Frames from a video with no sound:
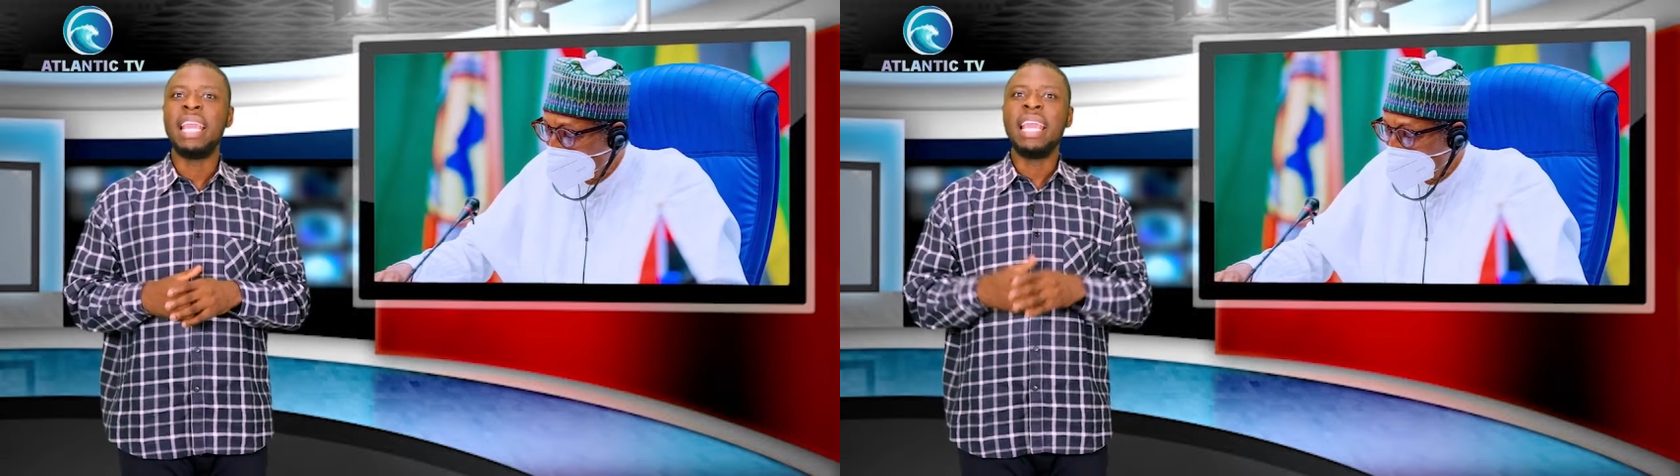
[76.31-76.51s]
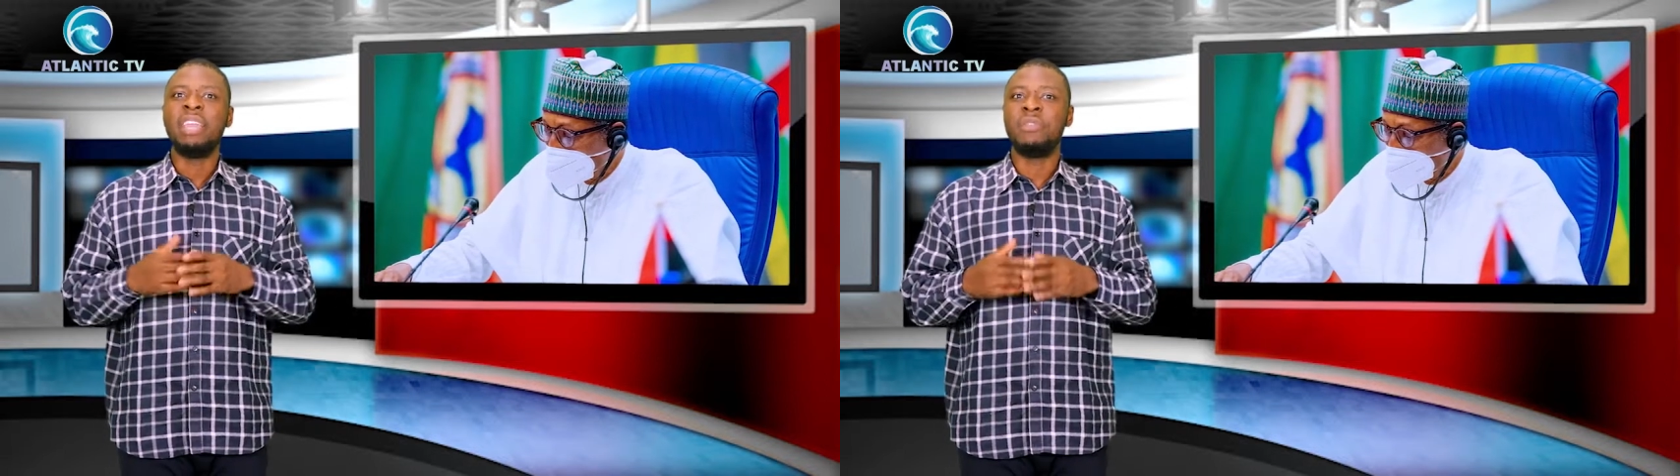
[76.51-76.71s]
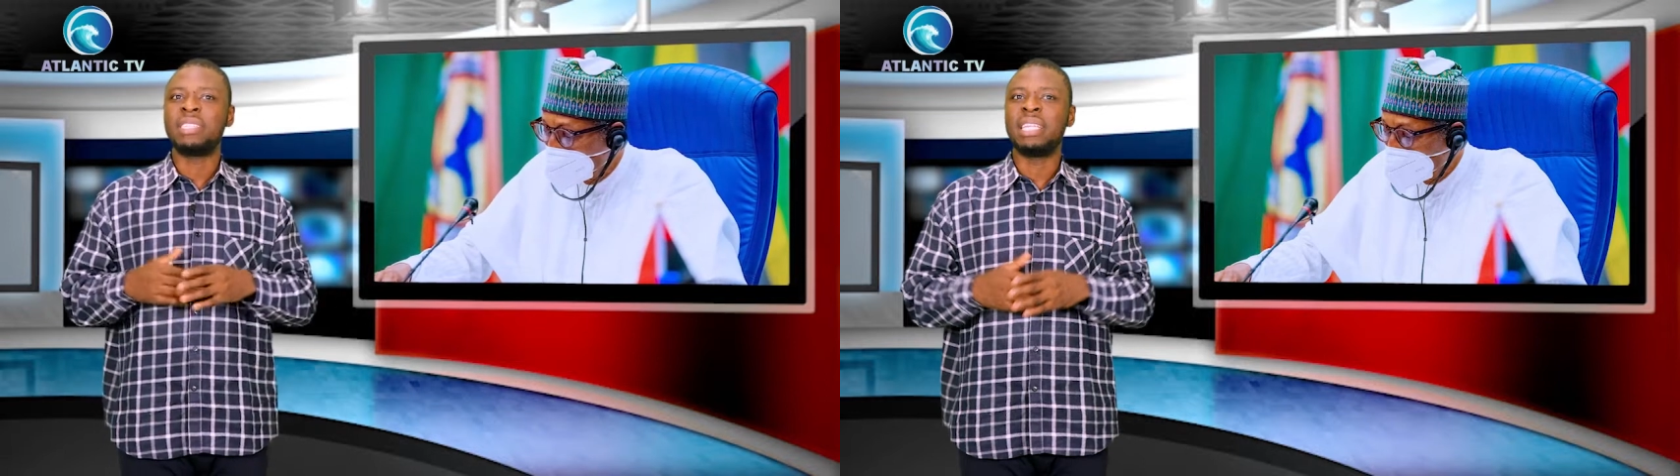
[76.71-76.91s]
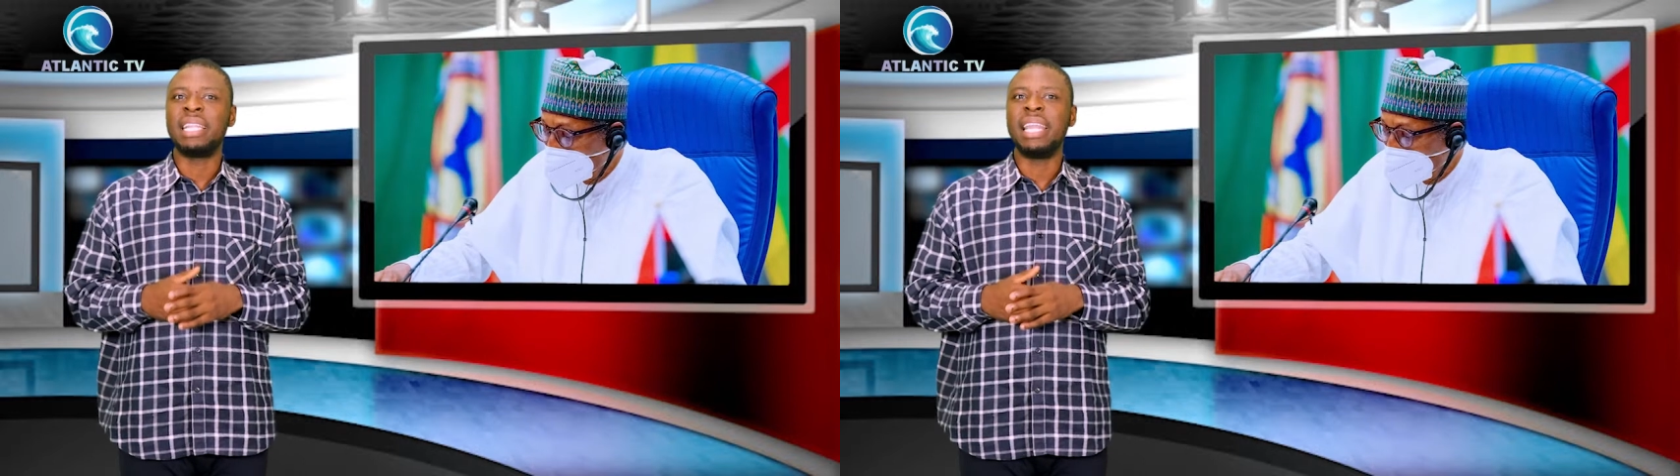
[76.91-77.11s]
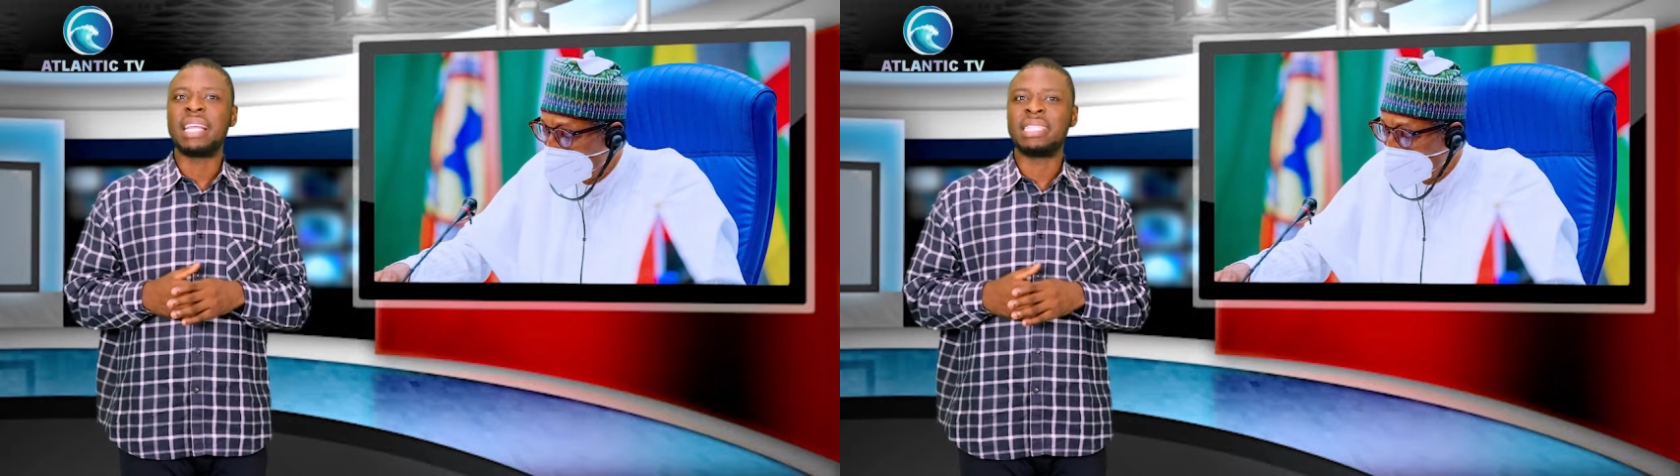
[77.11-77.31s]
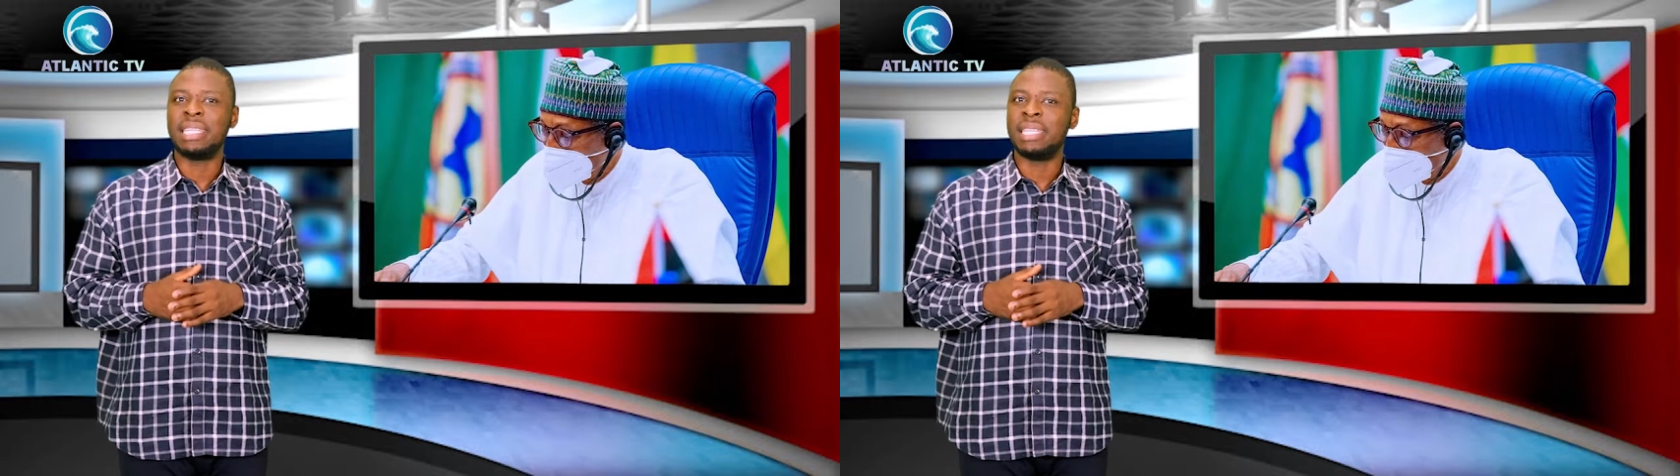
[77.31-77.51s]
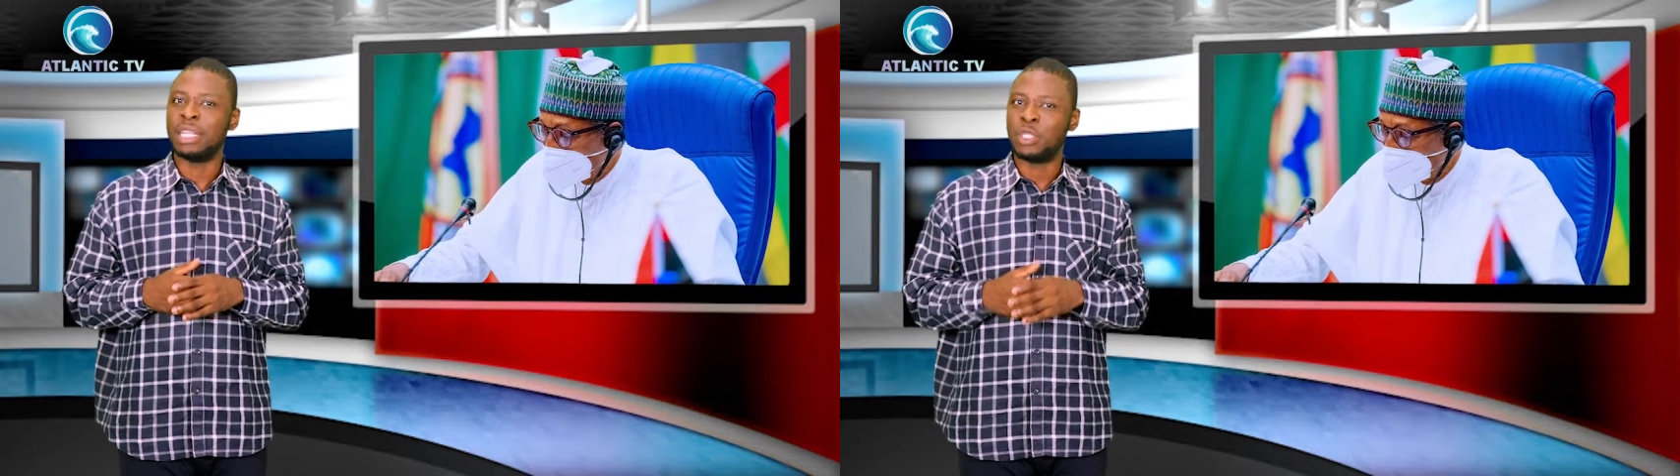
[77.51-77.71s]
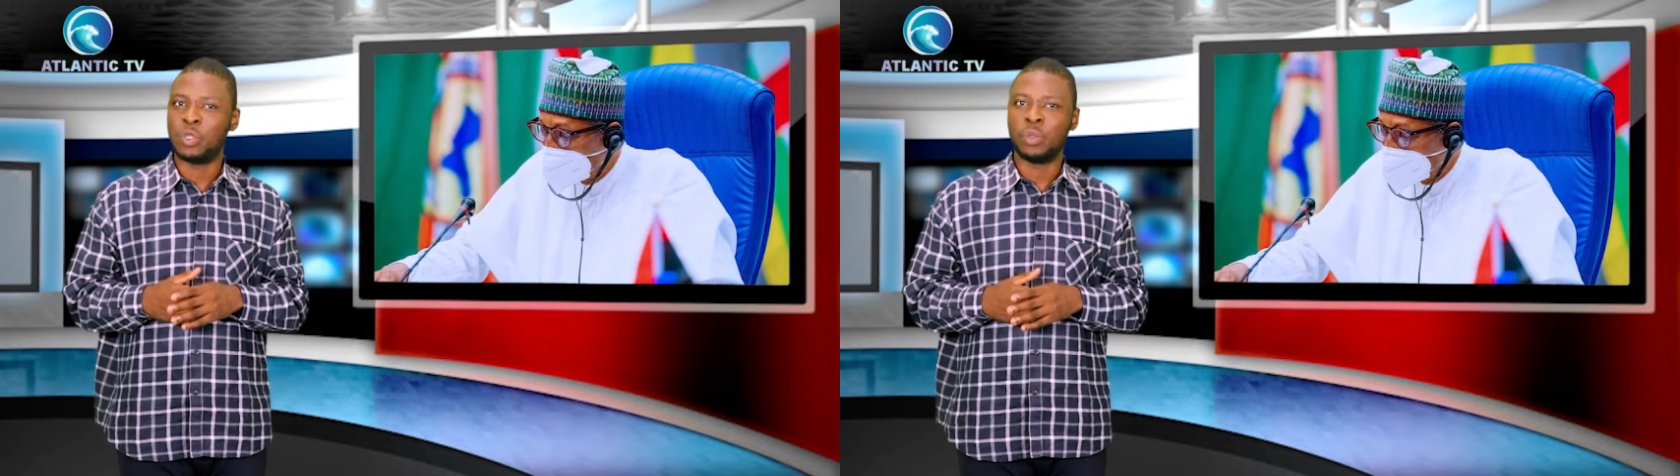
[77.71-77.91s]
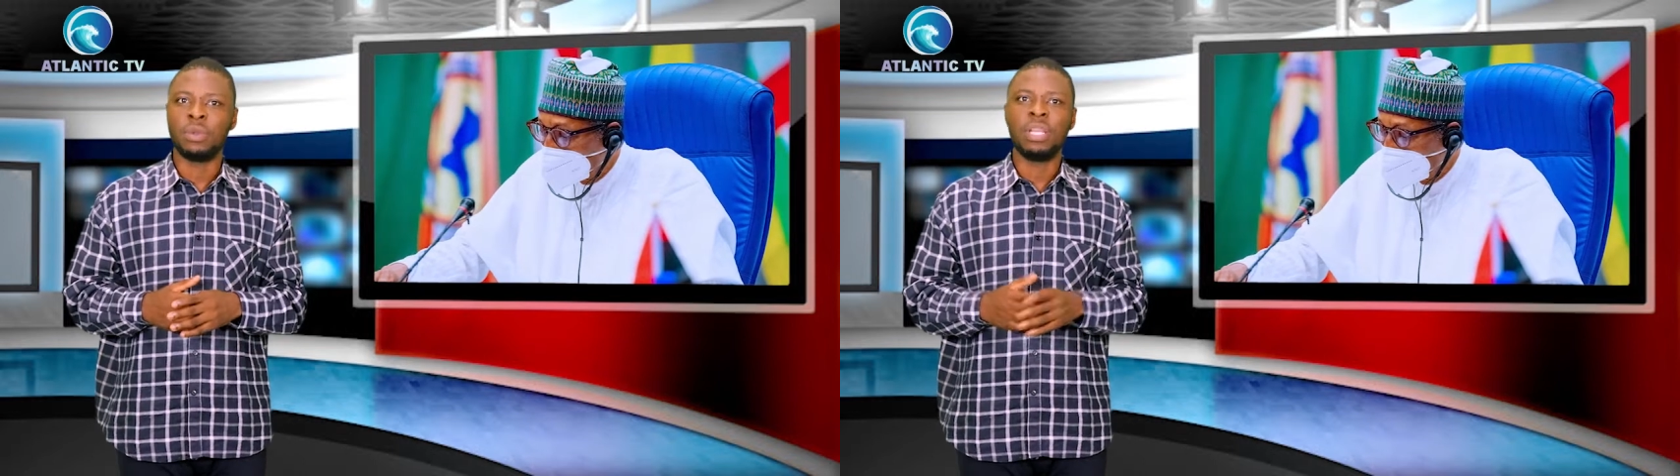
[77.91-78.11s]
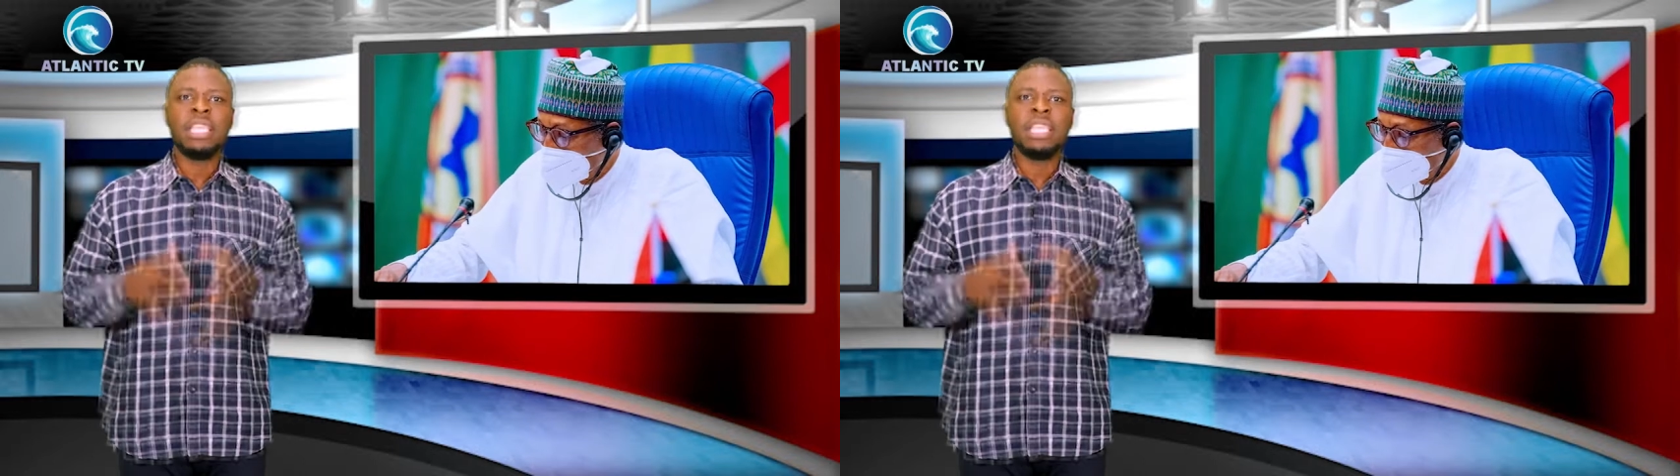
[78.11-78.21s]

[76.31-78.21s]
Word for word: he recently ascended to.